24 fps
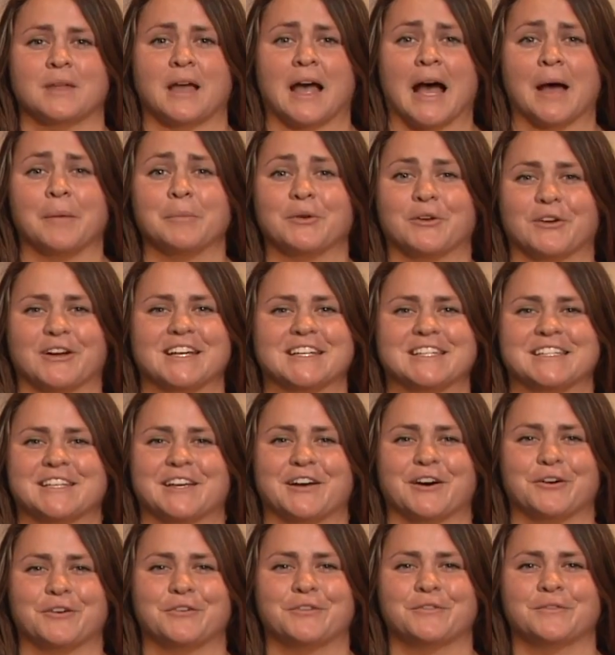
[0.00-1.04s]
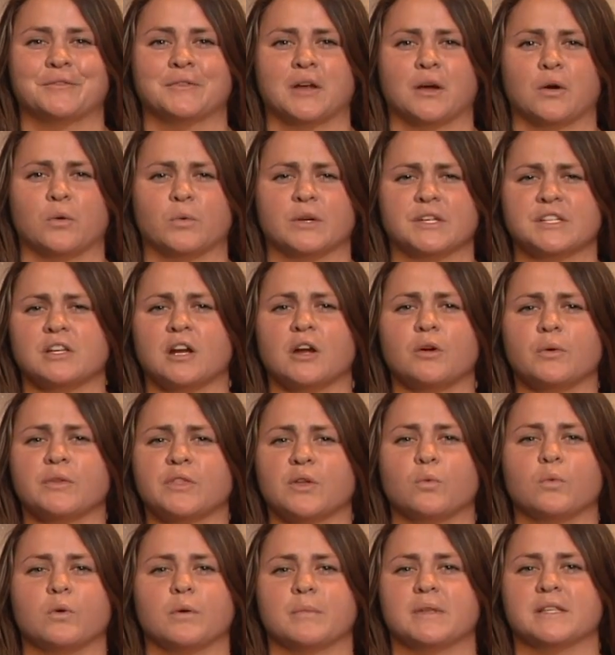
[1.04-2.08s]
I'm Grace Self. We start with
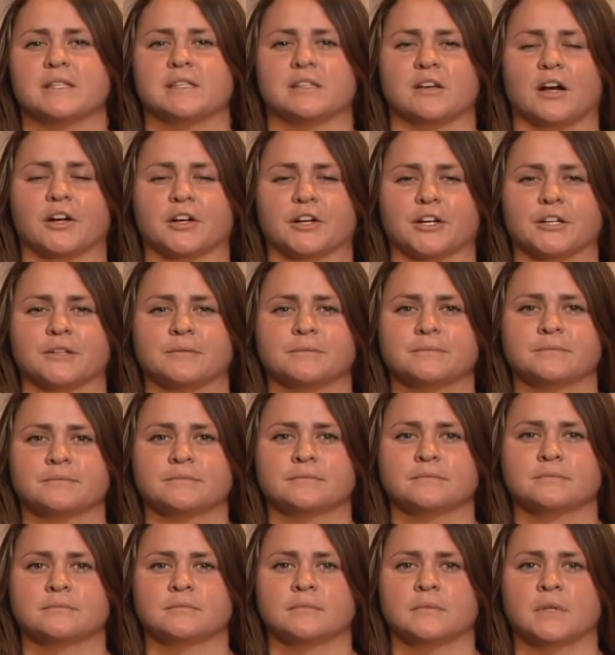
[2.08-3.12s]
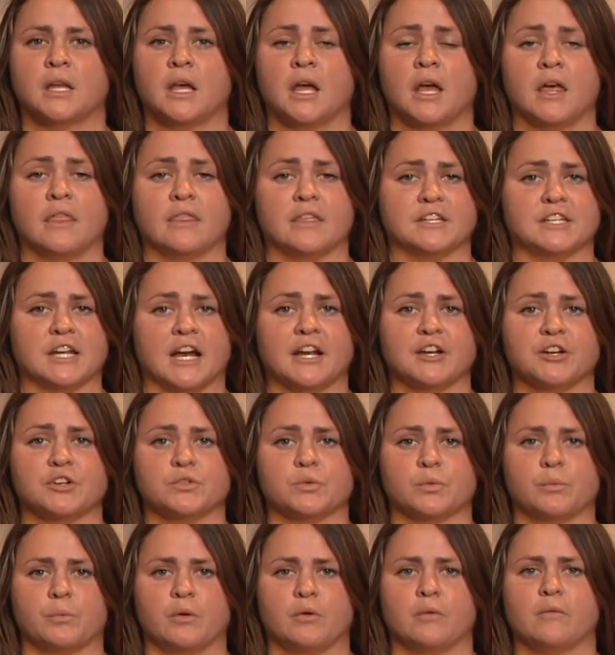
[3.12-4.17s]
the women's soccer. The Tigers
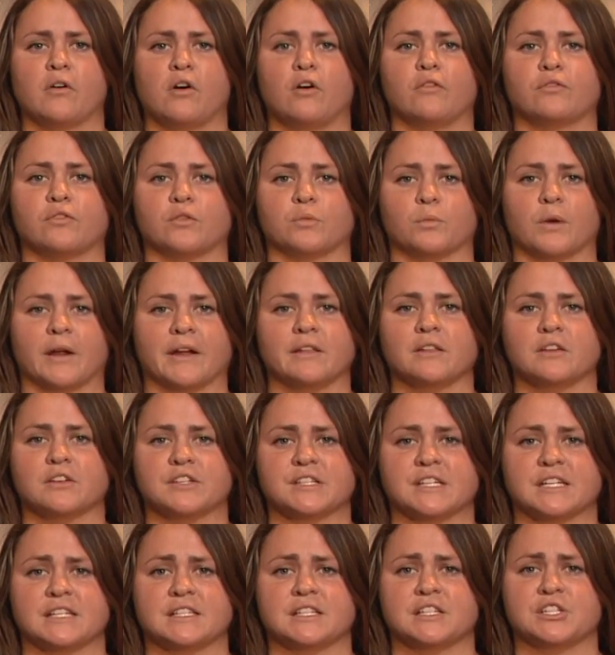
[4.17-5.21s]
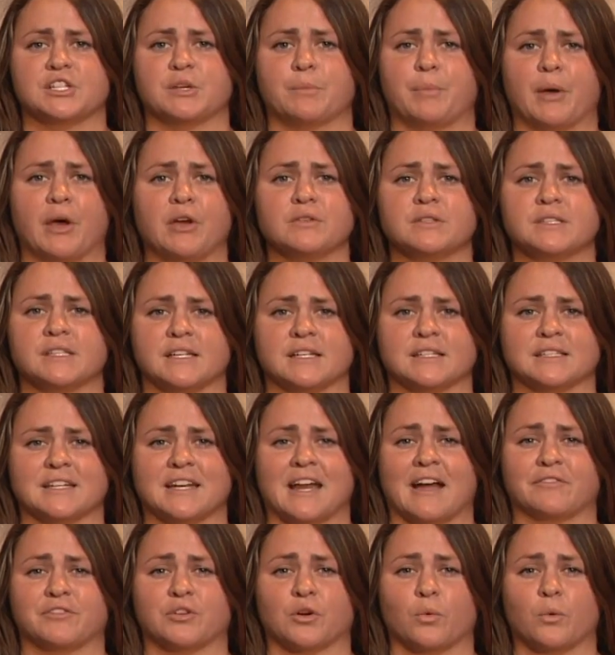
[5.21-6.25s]
will move on from regular season to postseason
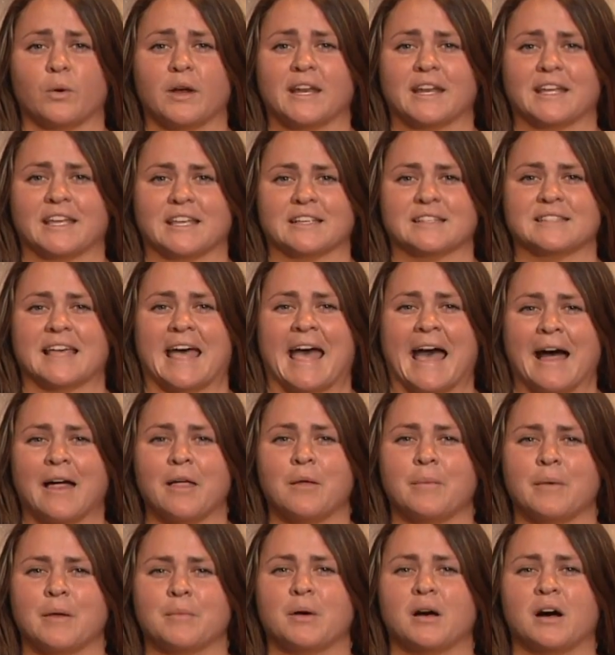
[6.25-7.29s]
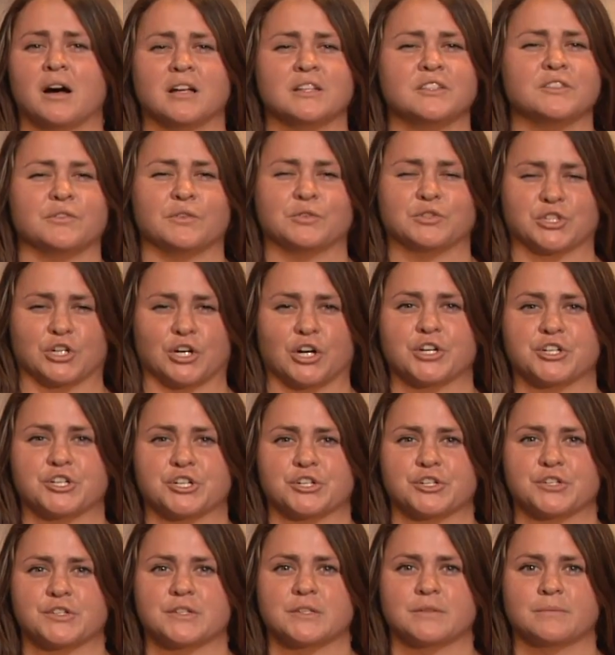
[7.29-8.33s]
after a win against the Alabama Huntsville
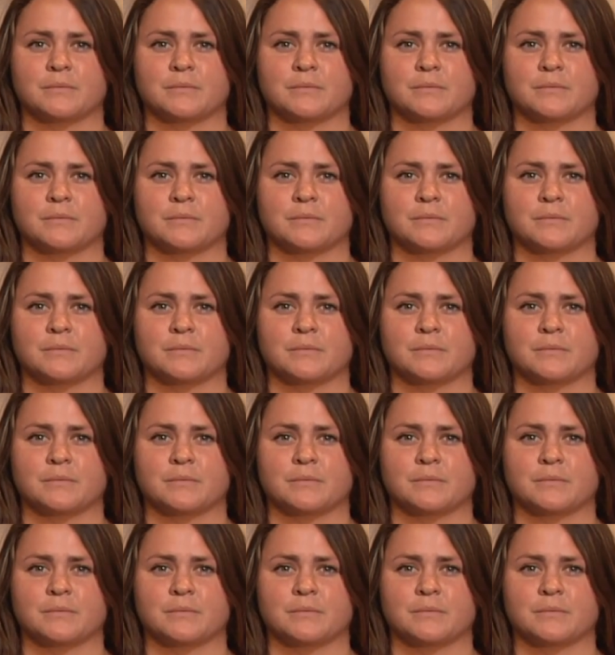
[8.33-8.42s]
Chargers.